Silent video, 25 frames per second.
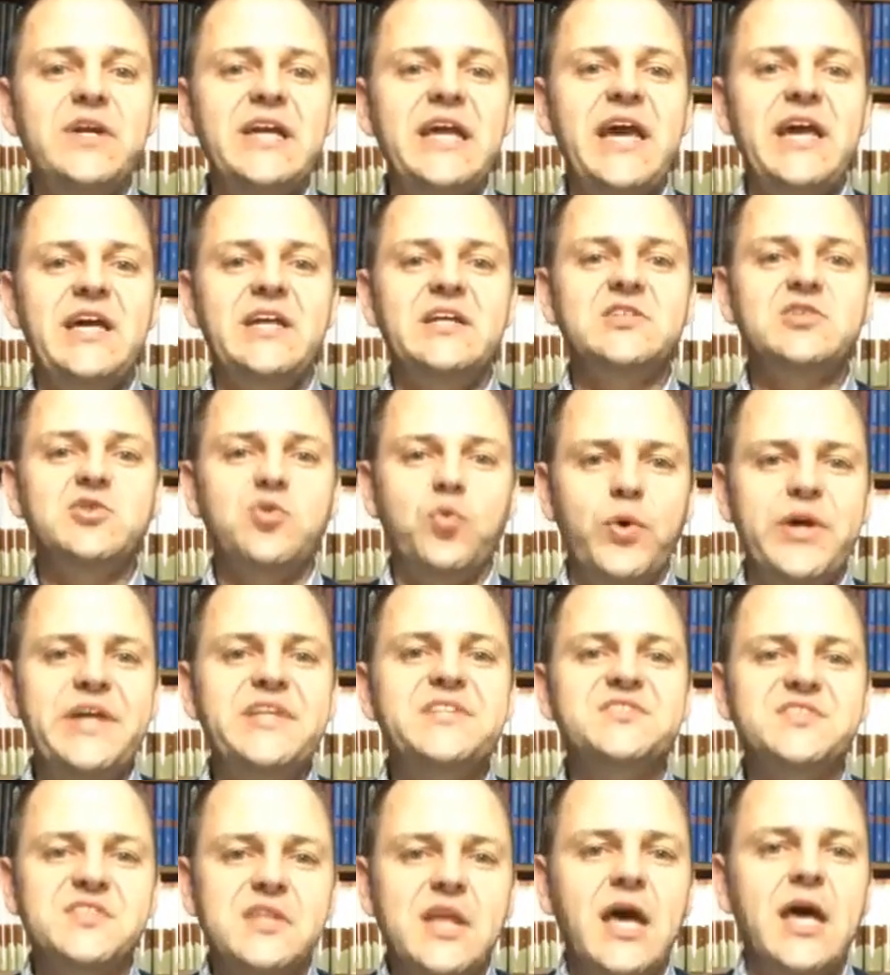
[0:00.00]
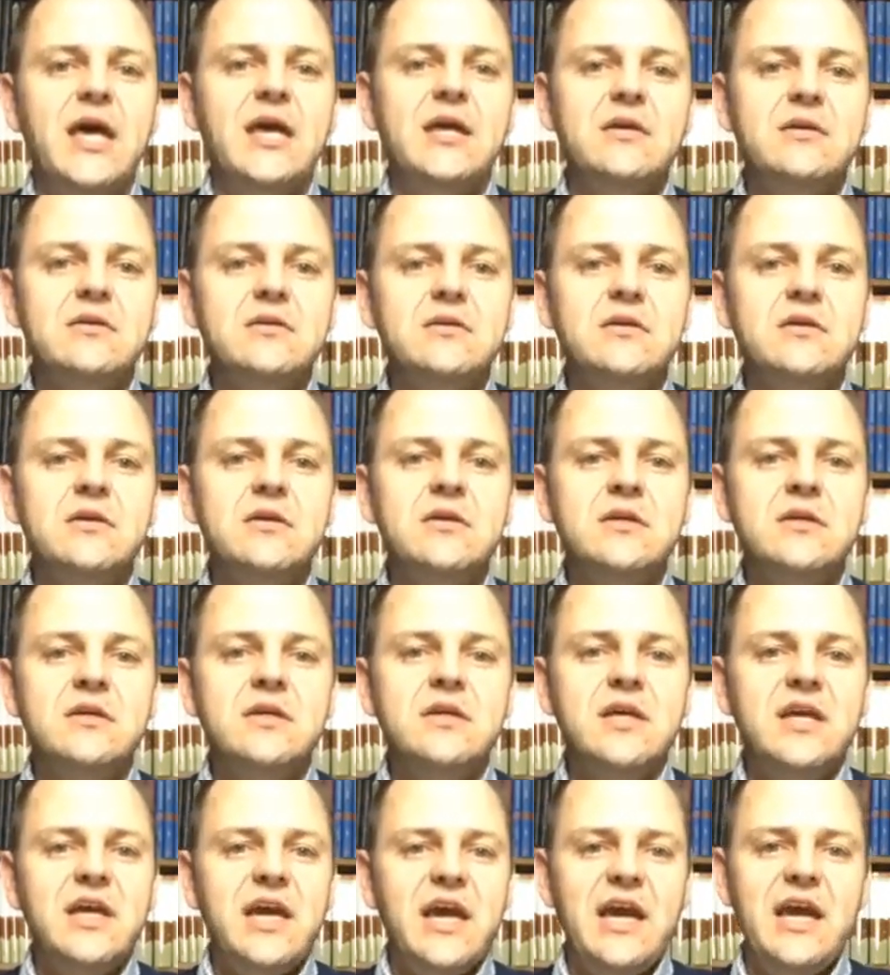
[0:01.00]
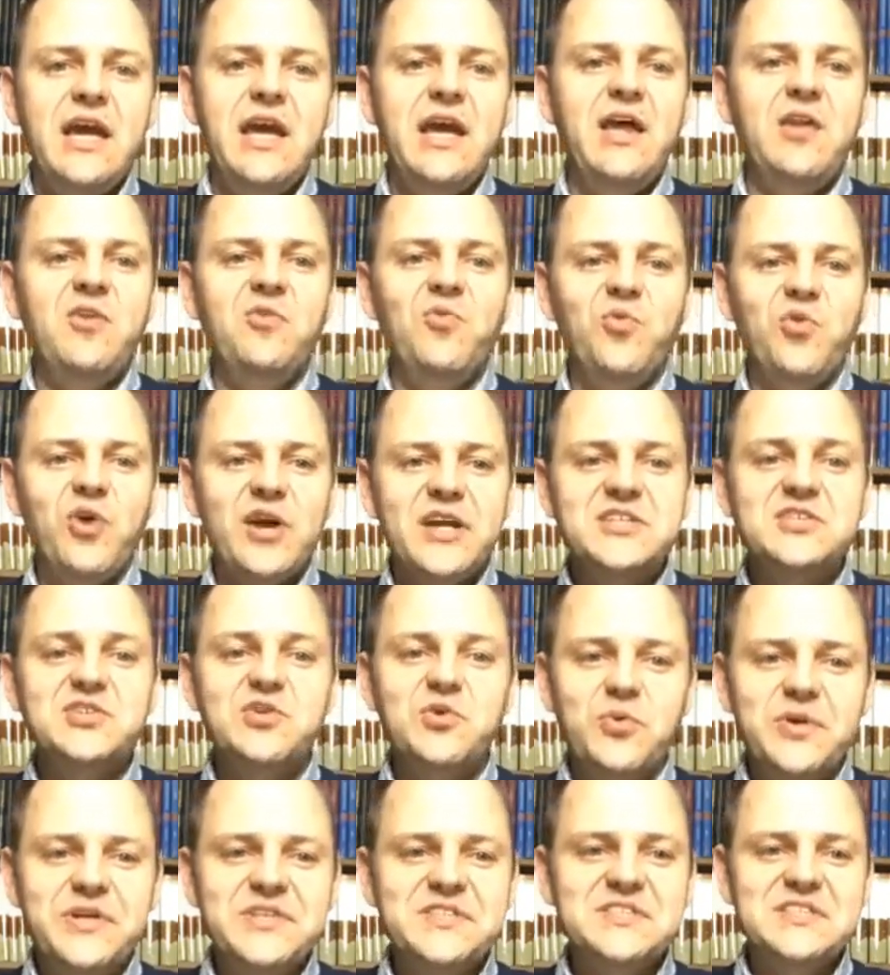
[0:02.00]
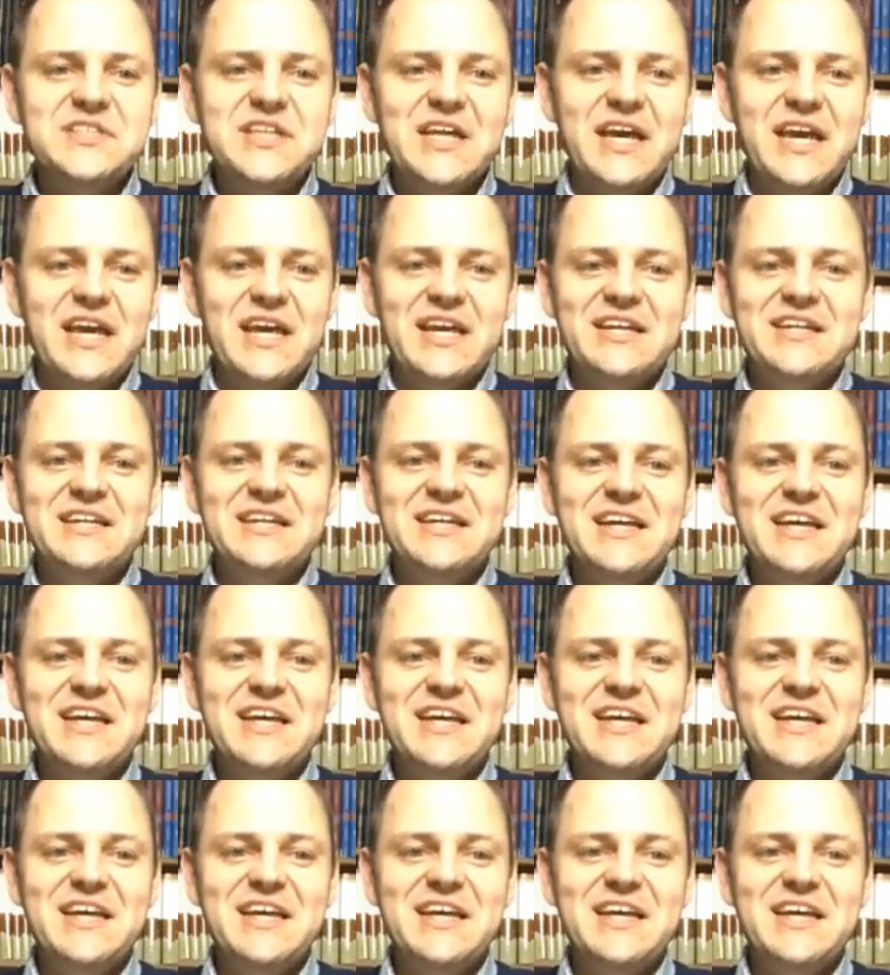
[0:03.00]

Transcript: day is Quinn's Day. And what is Quinn's Day?